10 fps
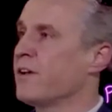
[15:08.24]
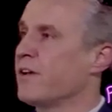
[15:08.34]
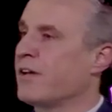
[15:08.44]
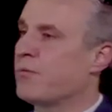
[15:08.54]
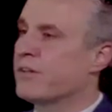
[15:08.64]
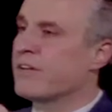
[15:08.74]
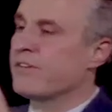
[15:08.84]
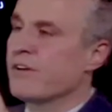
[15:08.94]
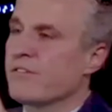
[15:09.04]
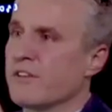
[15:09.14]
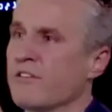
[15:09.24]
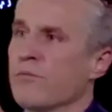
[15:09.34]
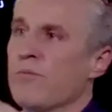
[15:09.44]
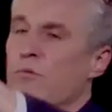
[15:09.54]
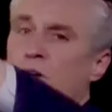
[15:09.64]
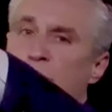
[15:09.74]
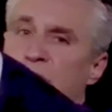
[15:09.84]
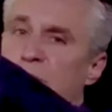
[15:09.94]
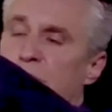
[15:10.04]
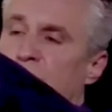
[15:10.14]
and what that does, it gives me more
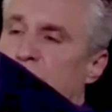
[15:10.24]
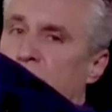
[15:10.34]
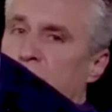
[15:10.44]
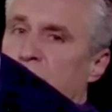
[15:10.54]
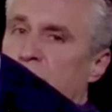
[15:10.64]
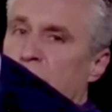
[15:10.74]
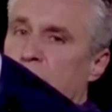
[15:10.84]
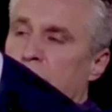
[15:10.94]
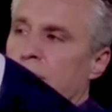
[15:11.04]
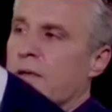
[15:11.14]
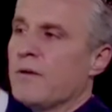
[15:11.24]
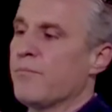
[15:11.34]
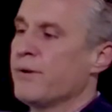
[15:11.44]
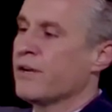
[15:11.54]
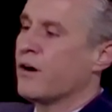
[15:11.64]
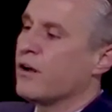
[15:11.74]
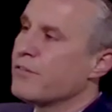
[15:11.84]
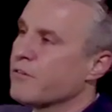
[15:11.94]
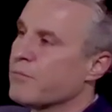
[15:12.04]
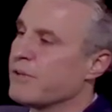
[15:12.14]
people in the room, but it
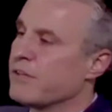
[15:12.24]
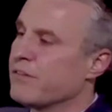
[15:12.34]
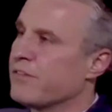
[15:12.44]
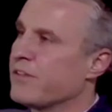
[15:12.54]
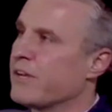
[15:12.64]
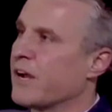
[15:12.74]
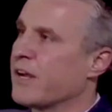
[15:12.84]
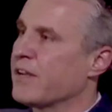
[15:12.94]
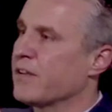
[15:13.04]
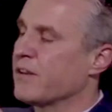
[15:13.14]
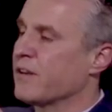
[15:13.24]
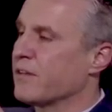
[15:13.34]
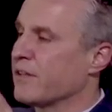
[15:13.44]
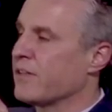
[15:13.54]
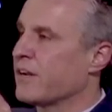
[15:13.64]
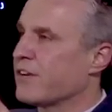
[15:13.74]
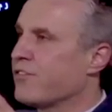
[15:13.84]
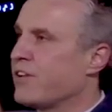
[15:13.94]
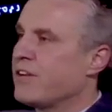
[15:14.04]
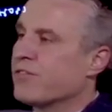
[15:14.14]
also means that I can that, that I
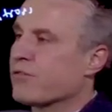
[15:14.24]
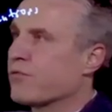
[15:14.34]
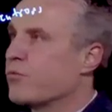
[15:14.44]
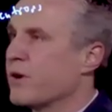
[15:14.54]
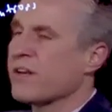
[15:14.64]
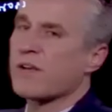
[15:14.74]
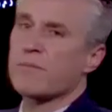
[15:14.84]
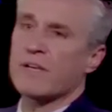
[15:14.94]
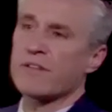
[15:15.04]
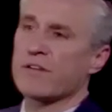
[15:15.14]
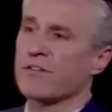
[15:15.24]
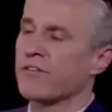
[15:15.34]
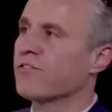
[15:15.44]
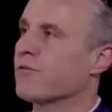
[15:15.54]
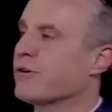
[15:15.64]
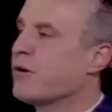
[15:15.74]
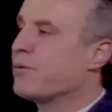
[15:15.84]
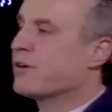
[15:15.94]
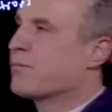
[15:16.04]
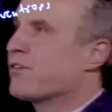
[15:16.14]
change sort of when I make the decision to
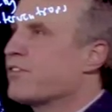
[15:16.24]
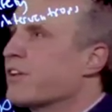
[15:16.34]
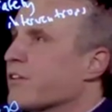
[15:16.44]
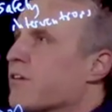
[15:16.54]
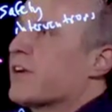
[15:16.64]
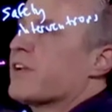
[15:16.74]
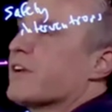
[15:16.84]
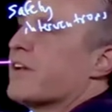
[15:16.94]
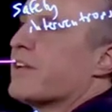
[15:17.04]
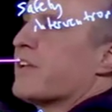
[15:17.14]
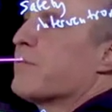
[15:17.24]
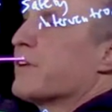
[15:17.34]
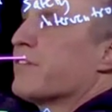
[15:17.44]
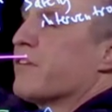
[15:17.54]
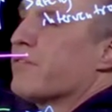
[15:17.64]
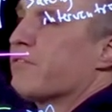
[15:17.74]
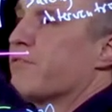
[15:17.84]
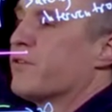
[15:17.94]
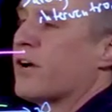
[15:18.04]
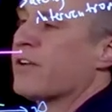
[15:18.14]
reopen. in particular, I can kind of get myself to
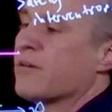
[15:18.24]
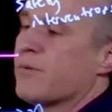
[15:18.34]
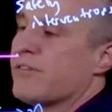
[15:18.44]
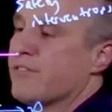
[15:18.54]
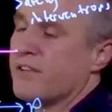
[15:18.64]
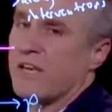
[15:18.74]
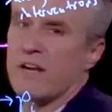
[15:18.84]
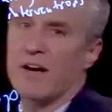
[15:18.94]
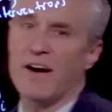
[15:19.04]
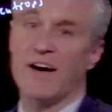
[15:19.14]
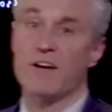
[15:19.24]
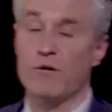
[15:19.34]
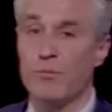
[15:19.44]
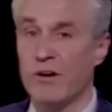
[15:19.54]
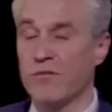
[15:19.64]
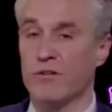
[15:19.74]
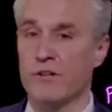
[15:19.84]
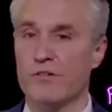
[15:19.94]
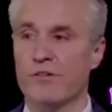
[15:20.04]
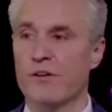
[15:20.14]
full occupancy at a higher
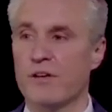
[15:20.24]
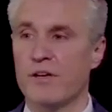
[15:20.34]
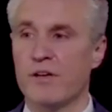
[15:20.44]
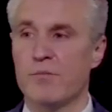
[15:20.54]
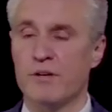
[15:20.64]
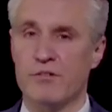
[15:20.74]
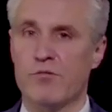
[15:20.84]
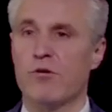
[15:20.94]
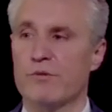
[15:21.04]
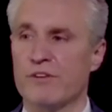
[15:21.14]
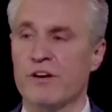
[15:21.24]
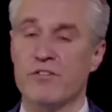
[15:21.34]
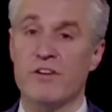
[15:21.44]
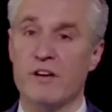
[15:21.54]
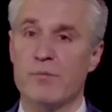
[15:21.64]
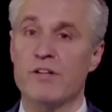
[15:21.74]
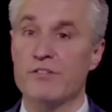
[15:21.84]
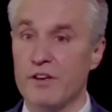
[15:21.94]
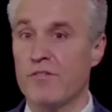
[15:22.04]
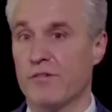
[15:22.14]
prevalence because the room is actually now made
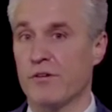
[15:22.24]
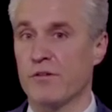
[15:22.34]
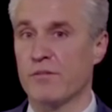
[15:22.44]
safer.